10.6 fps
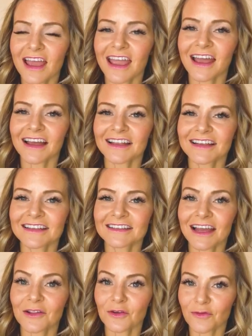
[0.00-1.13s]
and
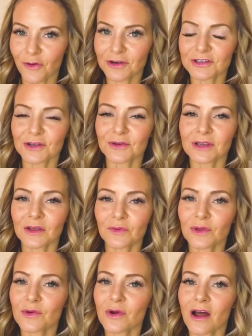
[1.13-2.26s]
I look forward to tuning in with
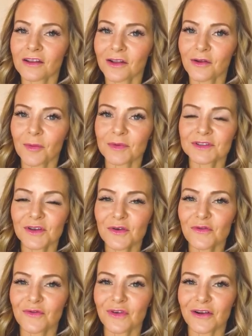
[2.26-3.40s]
you on another episode
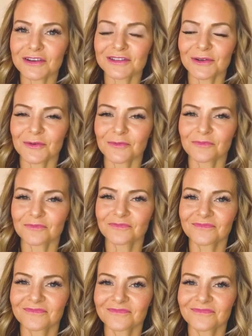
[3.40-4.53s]
very soon.
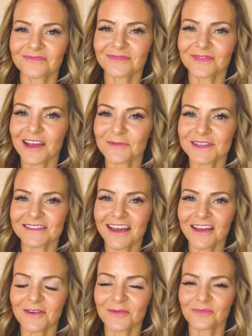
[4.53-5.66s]

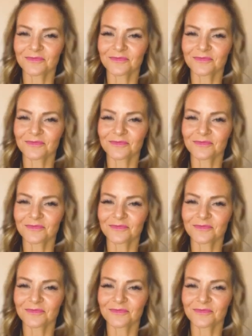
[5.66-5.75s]
Namaste.